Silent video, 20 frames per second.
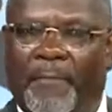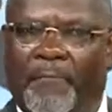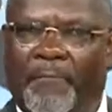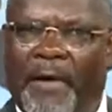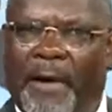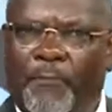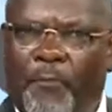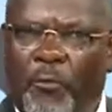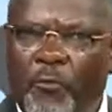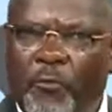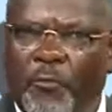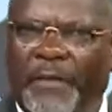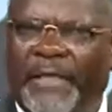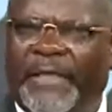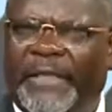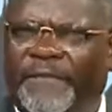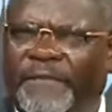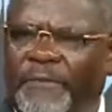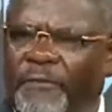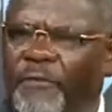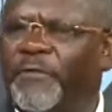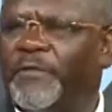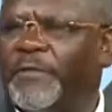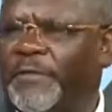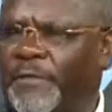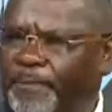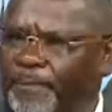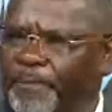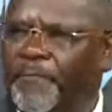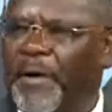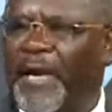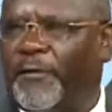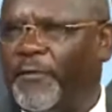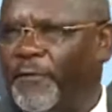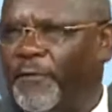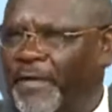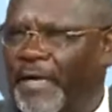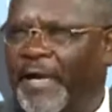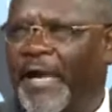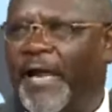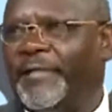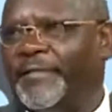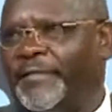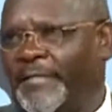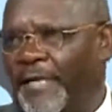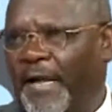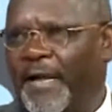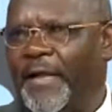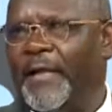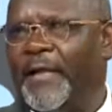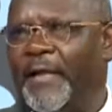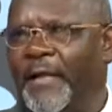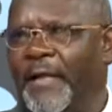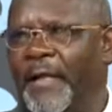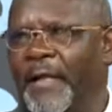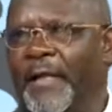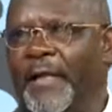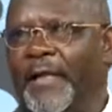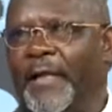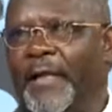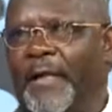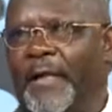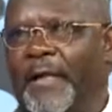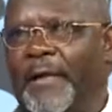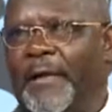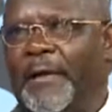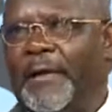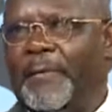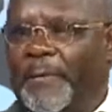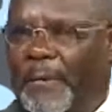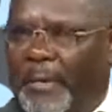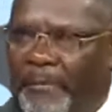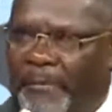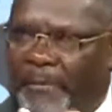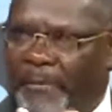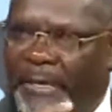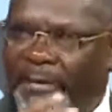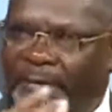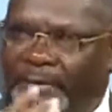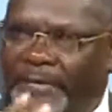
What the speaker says: bamboo is not part of the culture. In